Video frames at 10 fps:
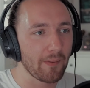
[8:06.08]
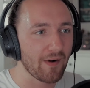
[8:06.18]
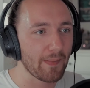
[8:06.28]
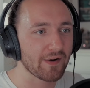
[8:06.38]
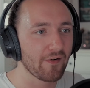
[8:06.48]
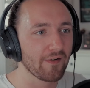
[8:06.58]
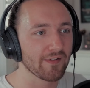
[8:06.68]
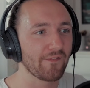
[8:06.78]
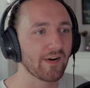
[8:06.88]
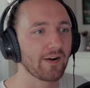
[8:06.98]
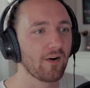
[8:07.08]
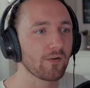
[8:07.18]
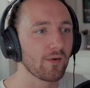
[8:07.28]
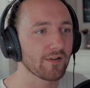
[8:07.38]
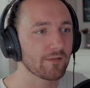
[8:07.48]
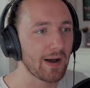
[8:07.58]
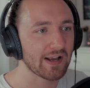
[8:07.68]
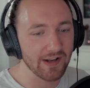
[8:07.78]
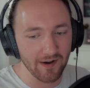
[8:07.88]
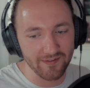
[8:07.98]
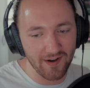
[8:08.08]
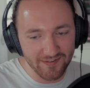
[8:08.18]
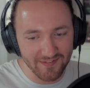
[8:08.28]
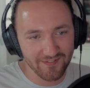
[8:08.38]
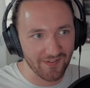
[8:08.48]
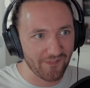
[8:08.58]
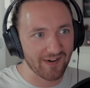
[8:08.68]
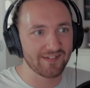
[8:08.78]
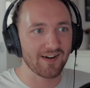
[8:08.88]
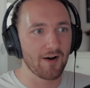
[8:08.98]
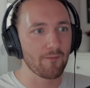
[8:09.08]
around the corner of the fucking Hogwarts, smacking girls' asses all the fucking time,